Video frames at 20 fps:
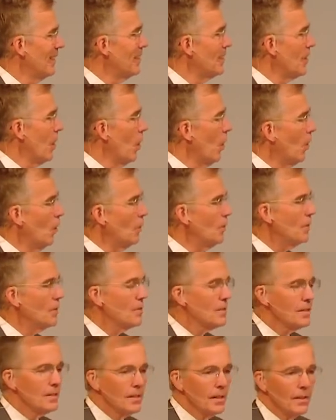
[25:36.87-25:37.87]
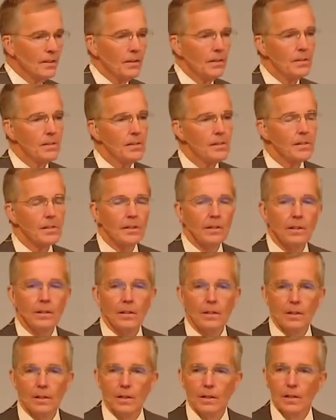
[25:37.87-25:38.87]
his own sinless,
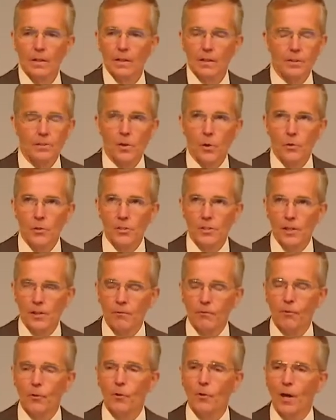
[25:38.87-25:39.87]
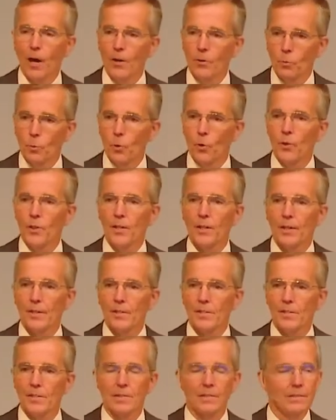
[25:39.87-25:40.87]
his own sinful
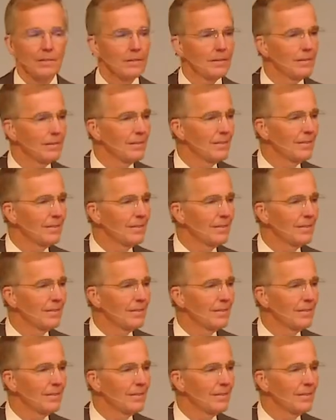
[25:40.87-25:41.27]
unworthiness,